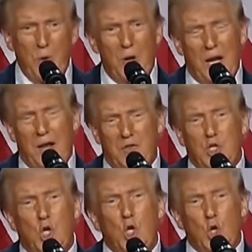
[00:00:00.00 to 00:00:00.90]
We want to have
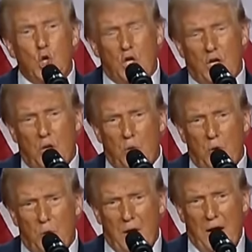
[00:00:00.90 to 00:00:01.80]
security.
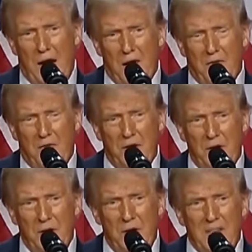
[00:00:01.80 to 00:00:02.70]
We want to have
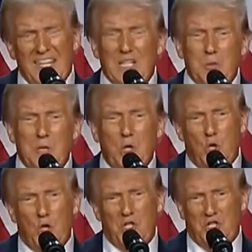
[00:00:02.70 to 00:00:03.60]
things be
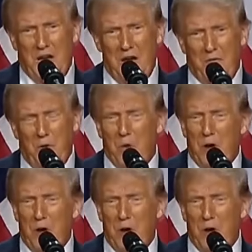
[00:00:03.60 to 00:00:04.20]
good, safe.